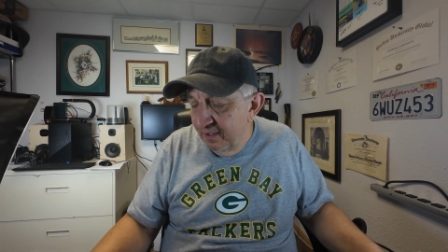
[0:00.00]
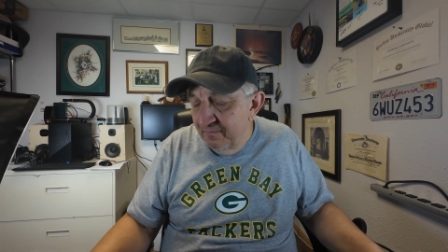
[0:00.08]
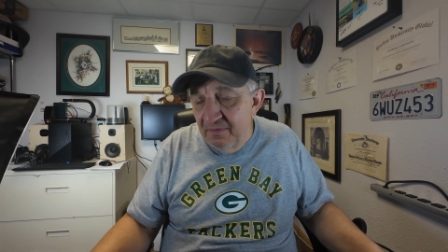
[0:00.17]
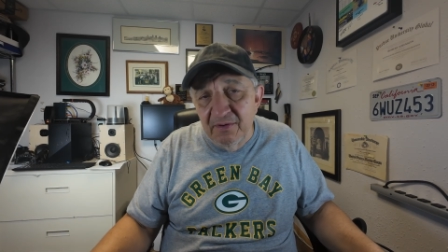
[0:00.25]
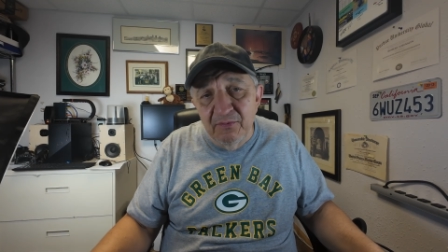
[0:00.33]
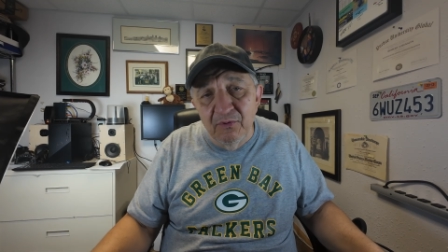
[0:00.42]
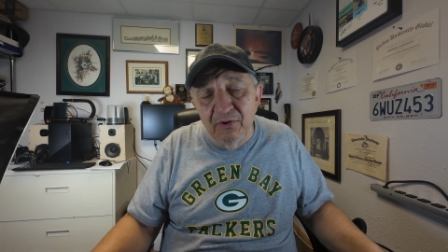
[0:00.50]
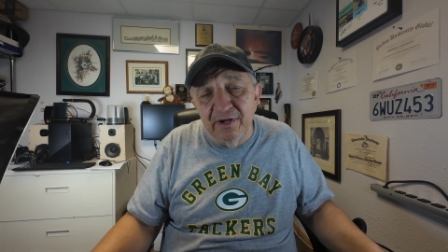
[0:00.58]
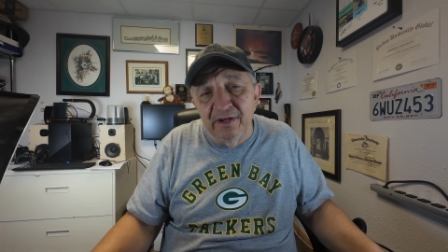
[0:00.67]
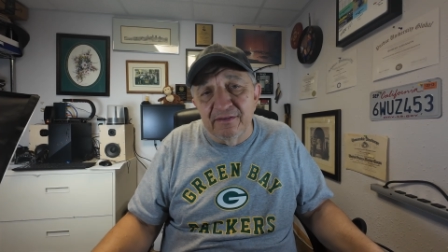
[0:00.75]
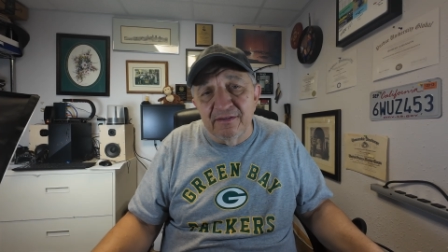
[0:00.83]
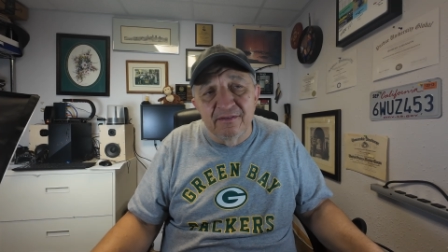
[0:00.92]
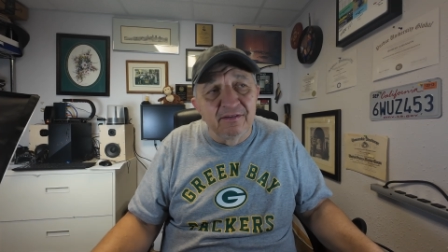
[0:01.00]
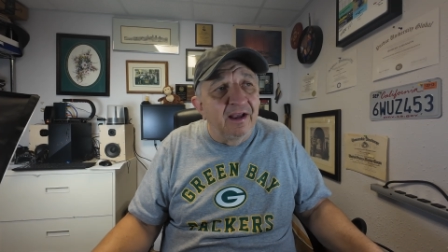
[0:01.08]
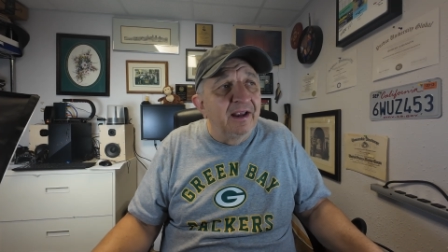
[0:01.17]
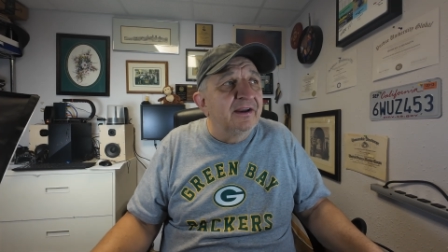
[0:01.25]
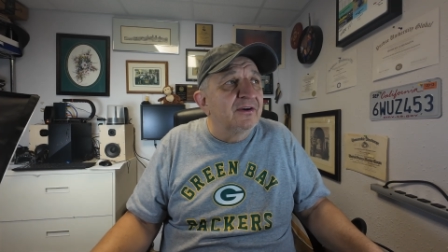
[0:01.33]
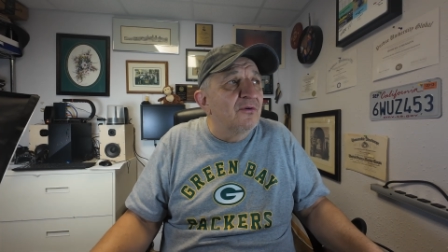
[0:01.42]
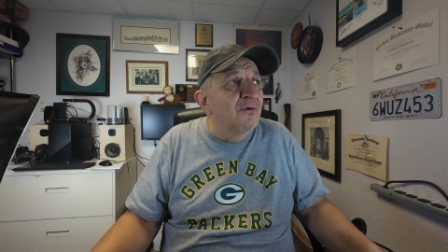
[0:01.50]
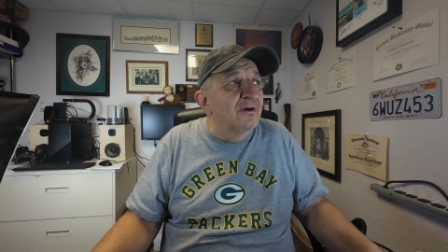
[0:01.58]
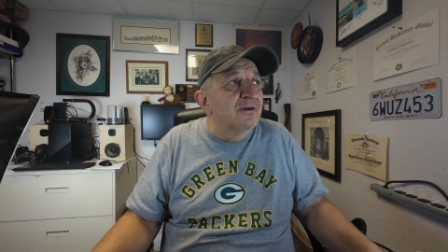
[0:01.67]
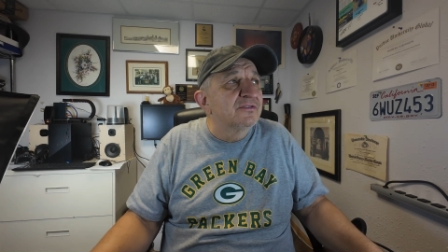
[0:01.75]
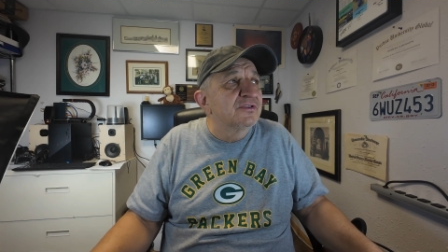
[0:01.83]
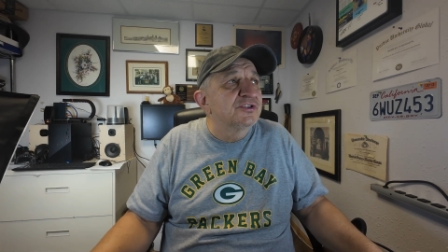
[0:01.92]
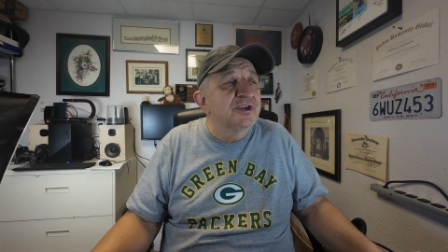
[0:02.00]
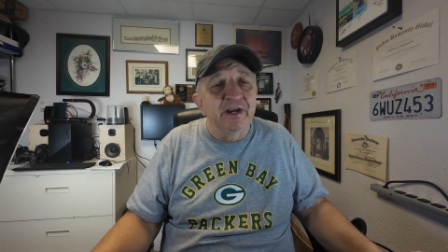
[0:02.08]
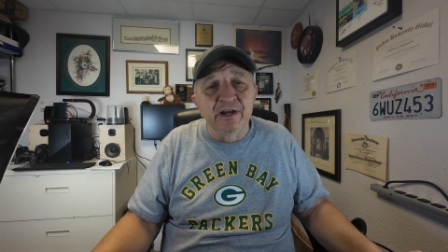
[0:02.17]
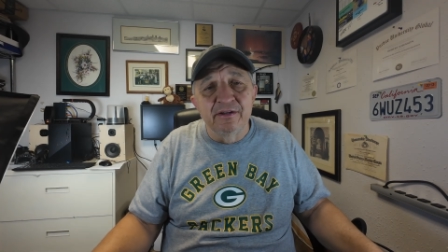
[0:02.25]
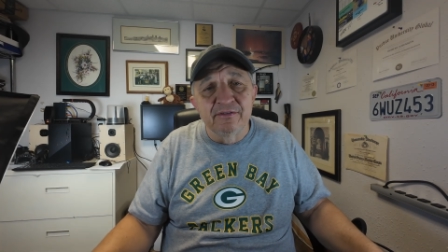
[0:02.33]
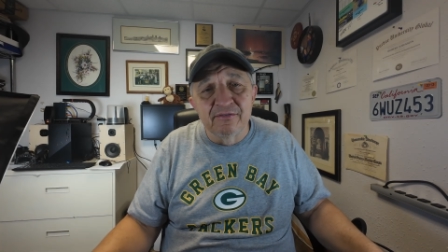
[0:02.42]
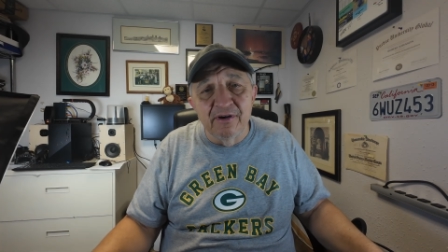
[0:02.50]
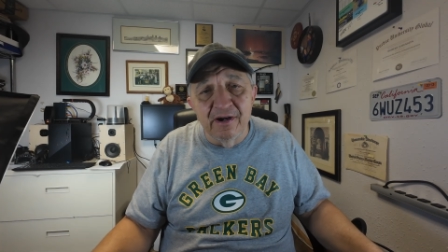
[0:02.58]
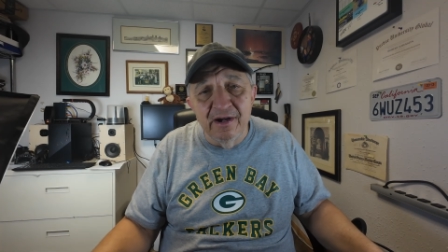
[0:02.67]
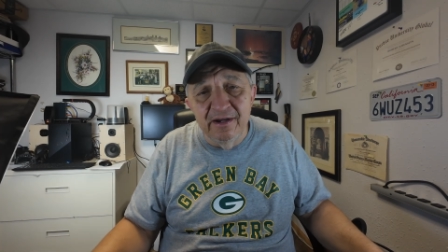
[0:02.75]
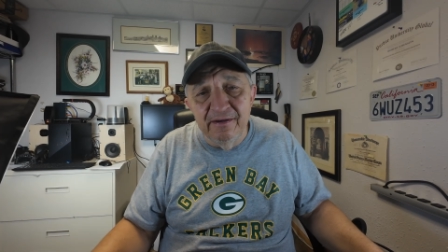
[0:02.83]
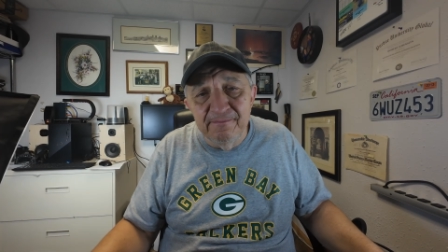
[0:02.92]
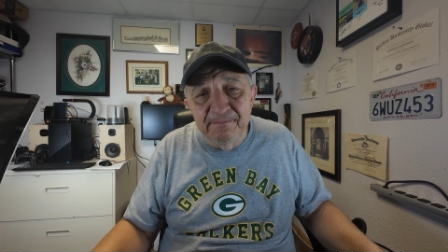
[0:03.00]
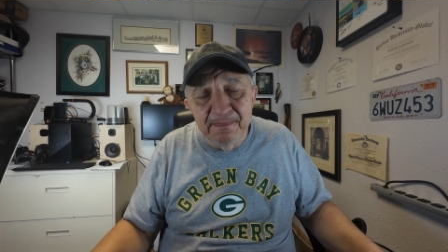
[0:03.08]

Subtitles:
I mean, we'll get these hindquarters of chickens, right?